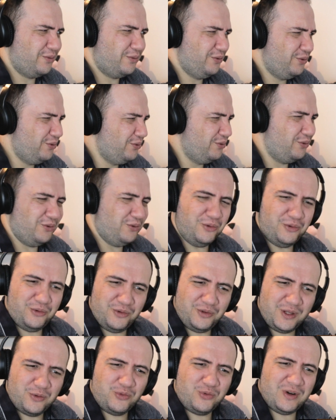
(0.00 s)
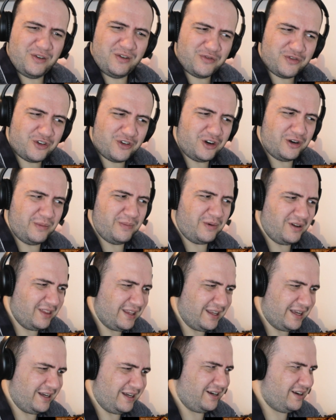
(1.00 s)
Ooh, the reverb on
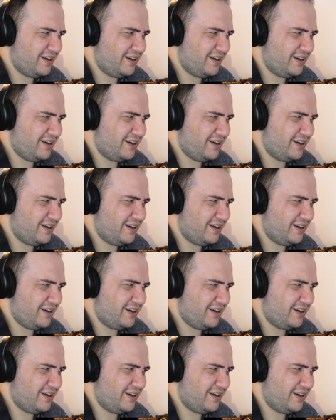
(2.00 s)
that.